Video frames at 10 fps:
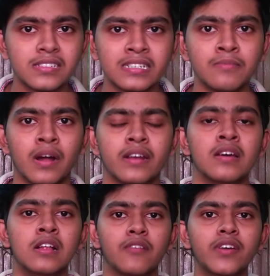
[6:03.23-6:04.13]
in
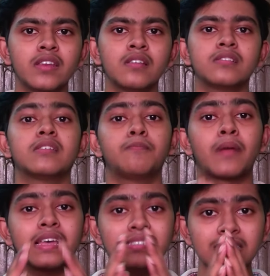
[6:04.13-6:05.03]
demand. When the
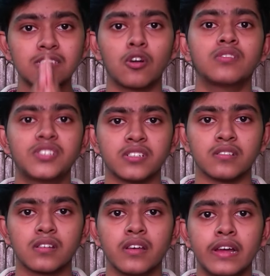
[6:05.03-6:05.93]
price is
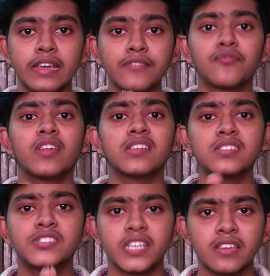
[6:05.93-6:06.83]
constant, if there is
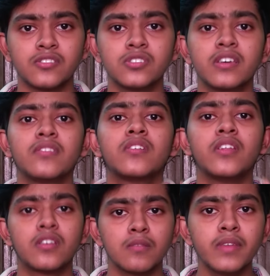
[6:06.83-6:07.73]
a change in the
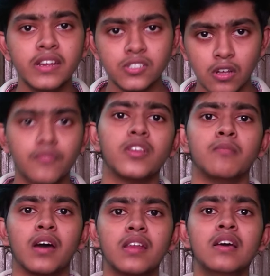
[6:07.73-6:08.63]
determinants of
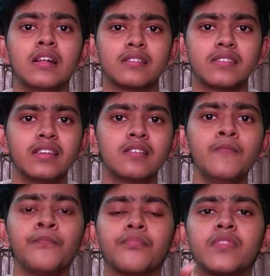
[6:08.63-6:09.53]
demand,
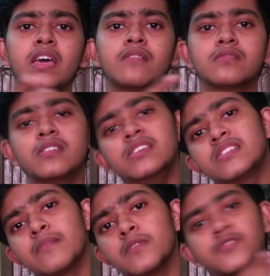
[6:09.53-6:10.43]
then these
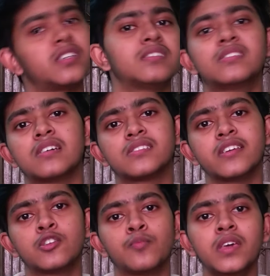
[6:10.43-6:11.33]
type of changes are
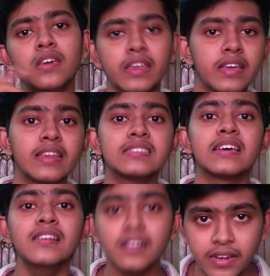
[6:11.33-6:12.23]
said to be increase
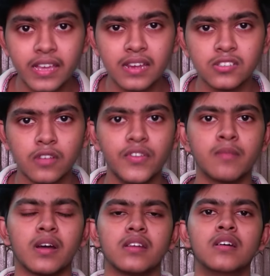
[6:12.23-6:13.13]
and decrease of
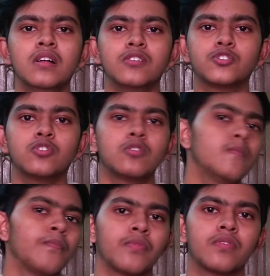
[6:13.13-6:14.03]
demand. So
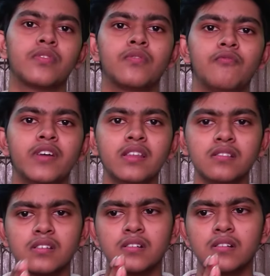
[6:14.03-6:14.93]

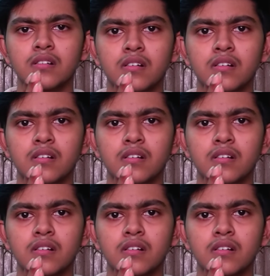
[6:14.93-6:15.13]
when there